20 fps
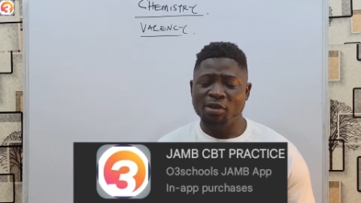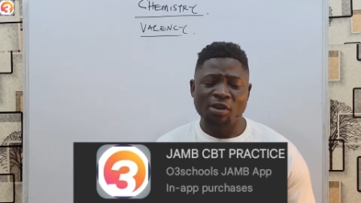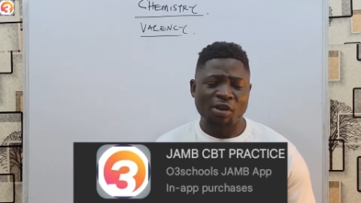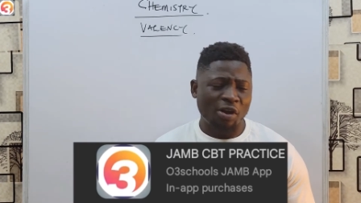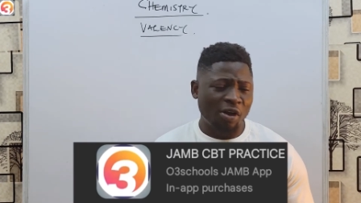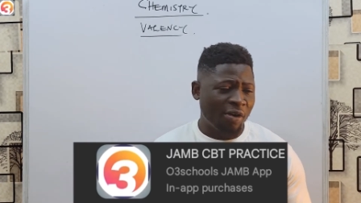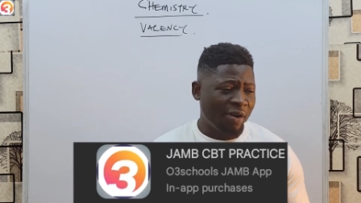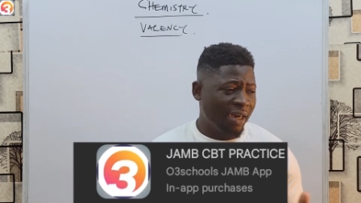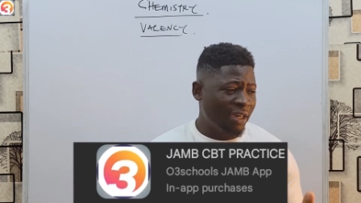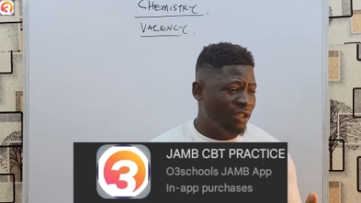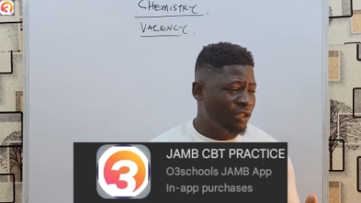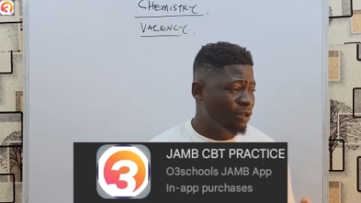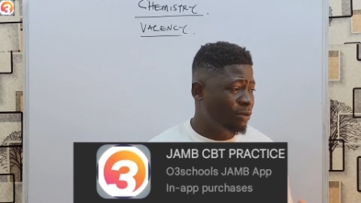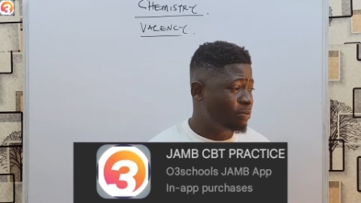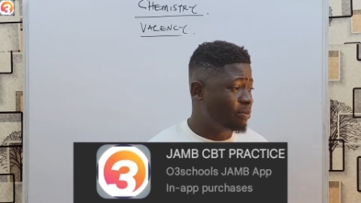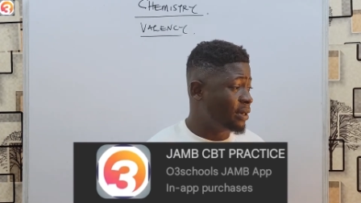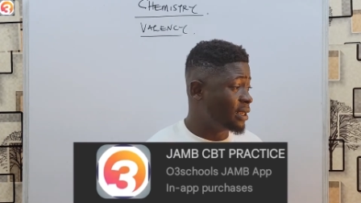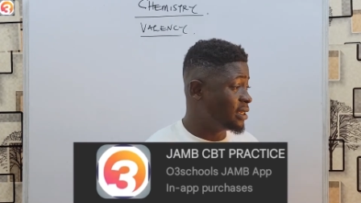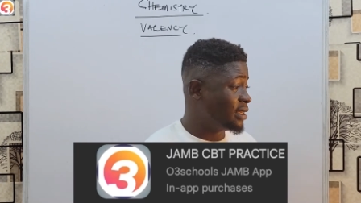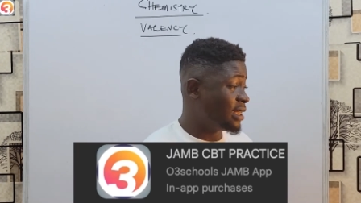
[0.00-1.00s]
All right, so
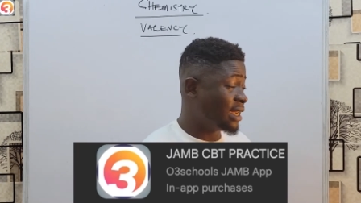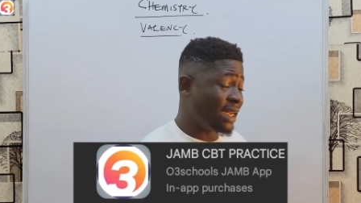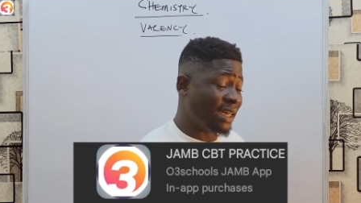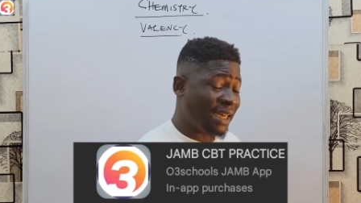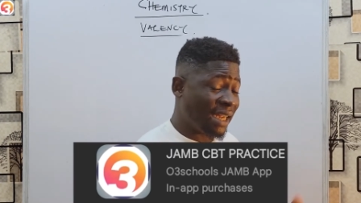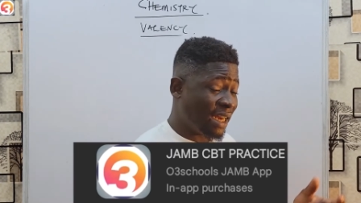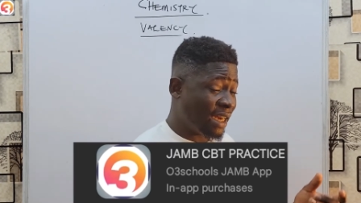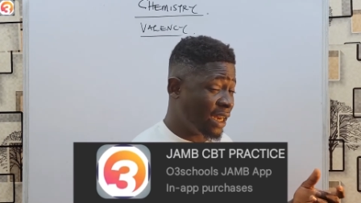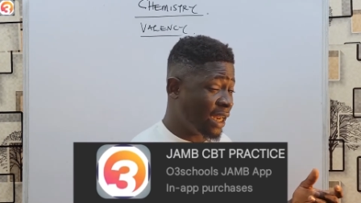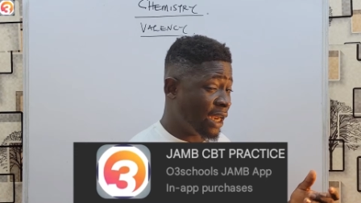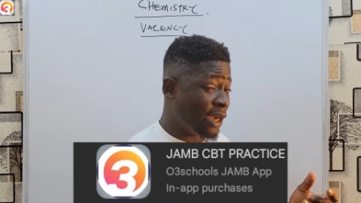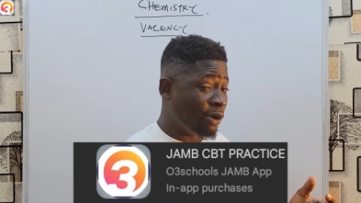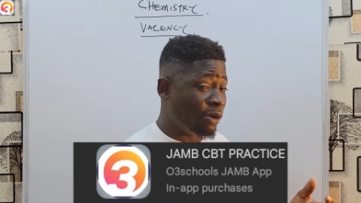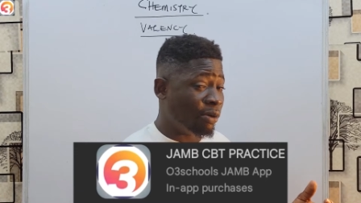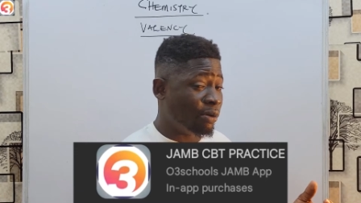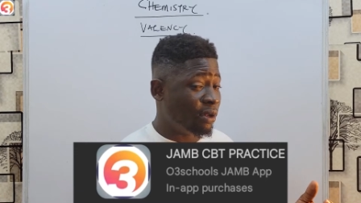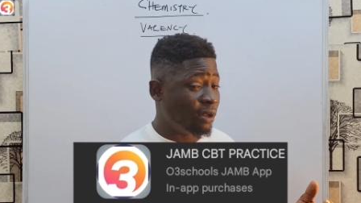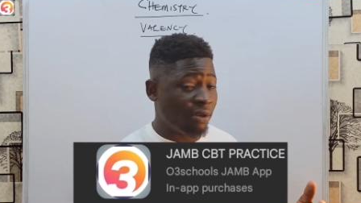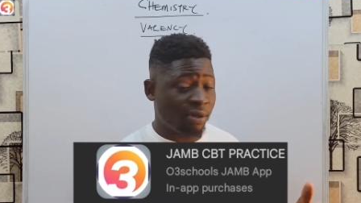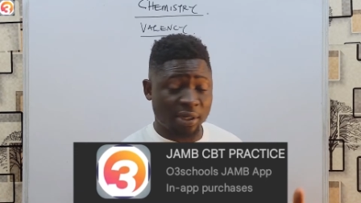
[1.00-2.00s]
please, uh, there are a
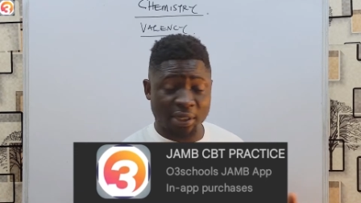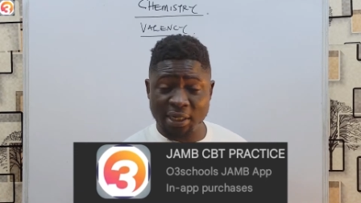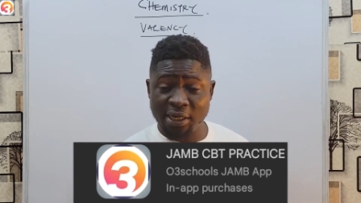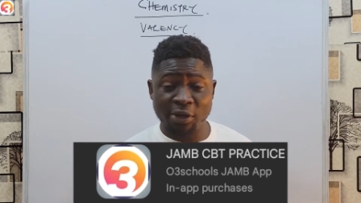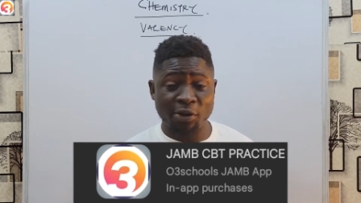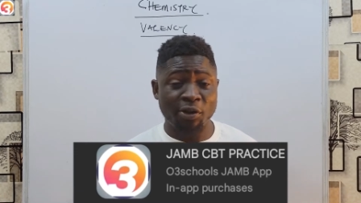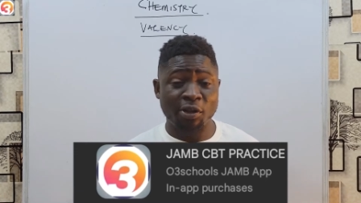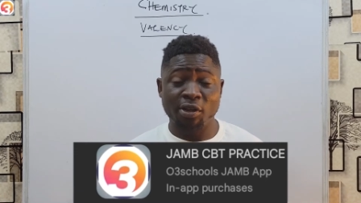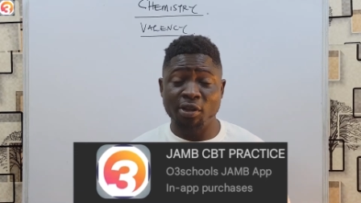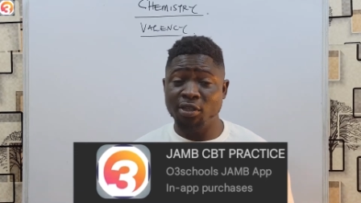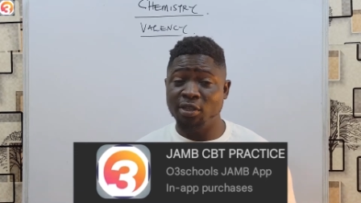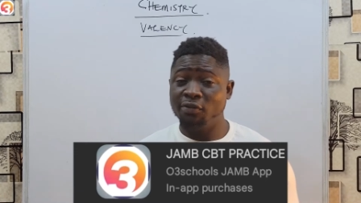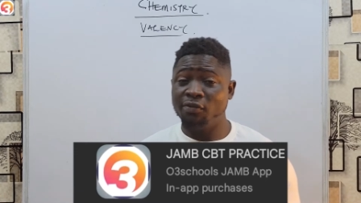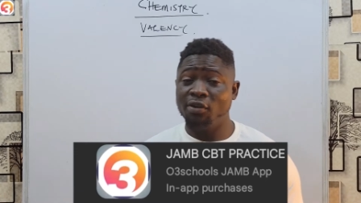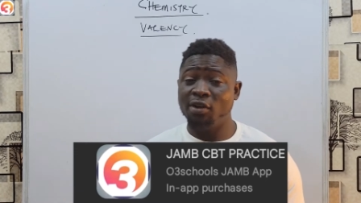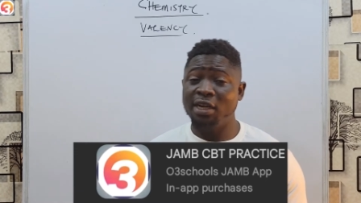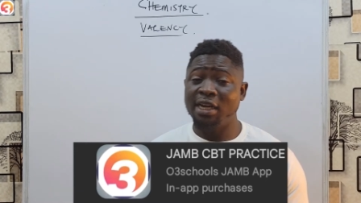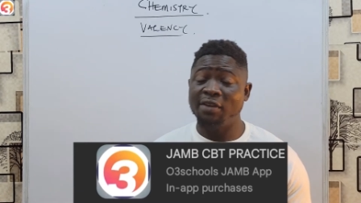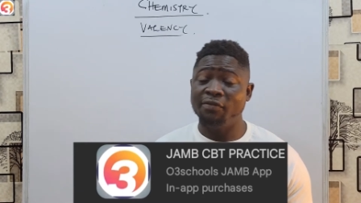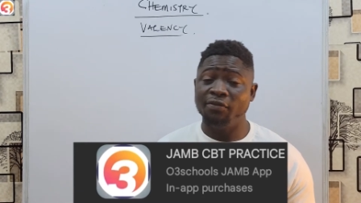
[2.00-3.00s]
whole, a whole lot of
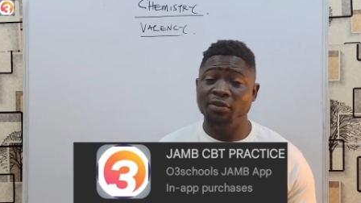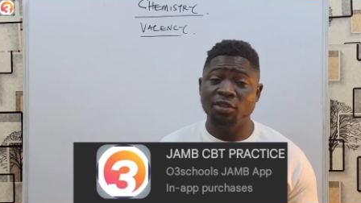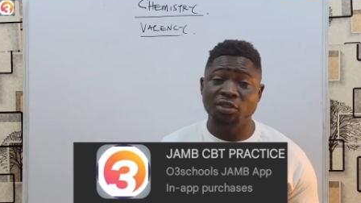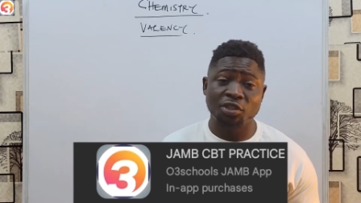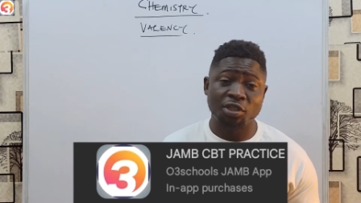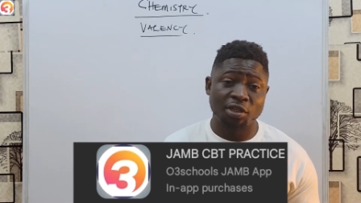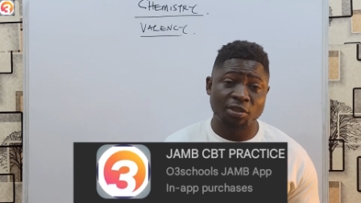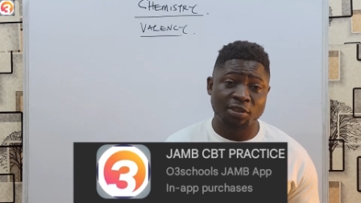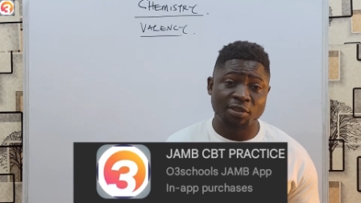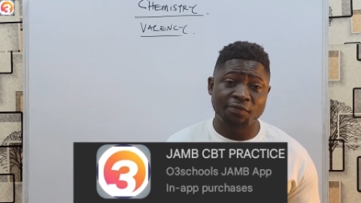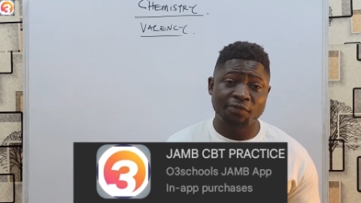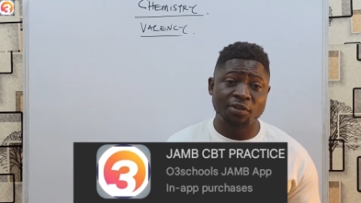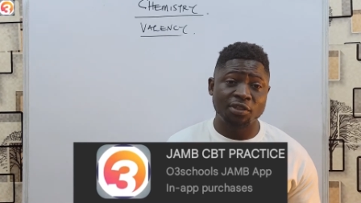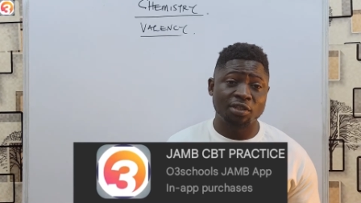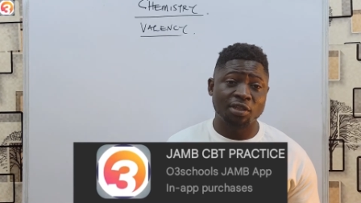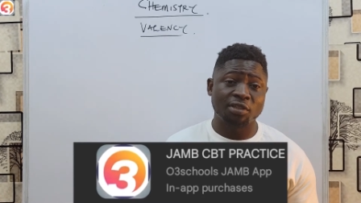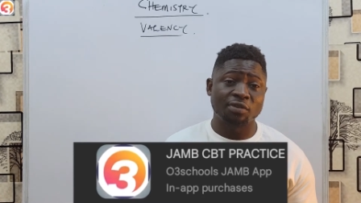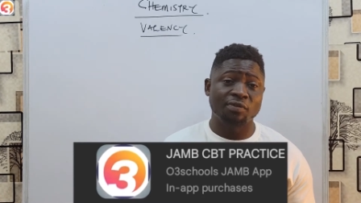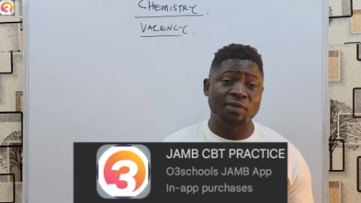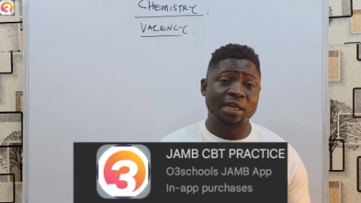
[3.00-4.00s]
other features,
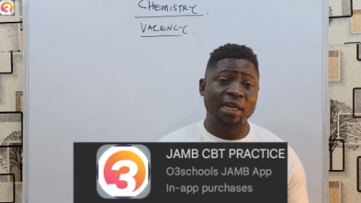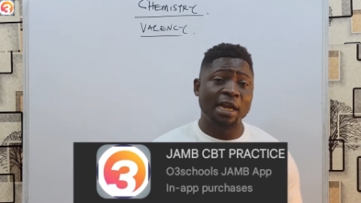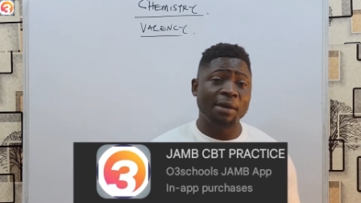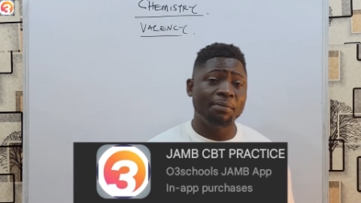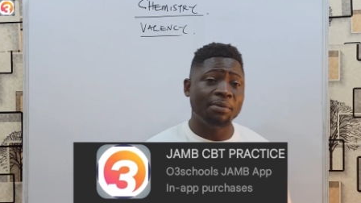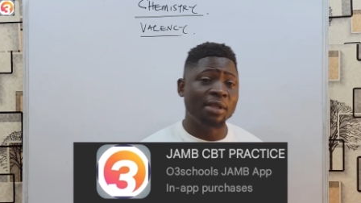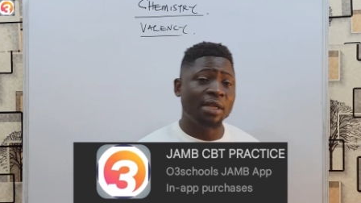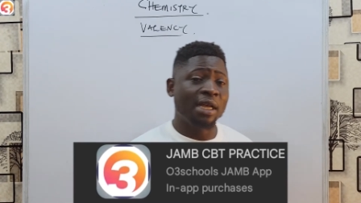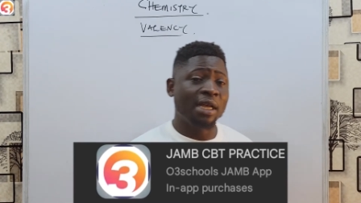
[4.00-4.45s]
features of the app,